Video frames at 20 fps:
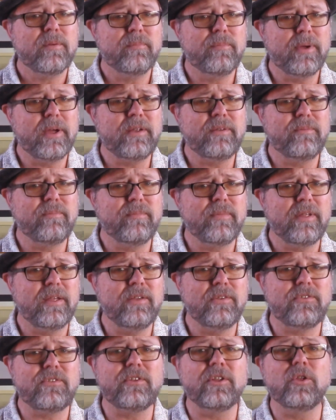but
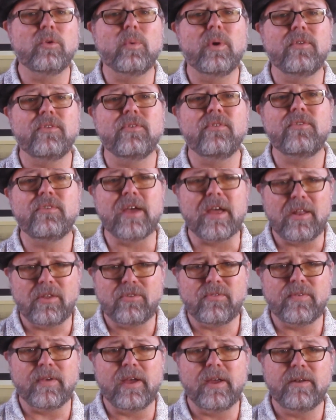he still wasn't
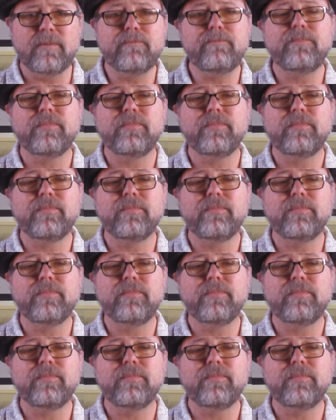satisfied.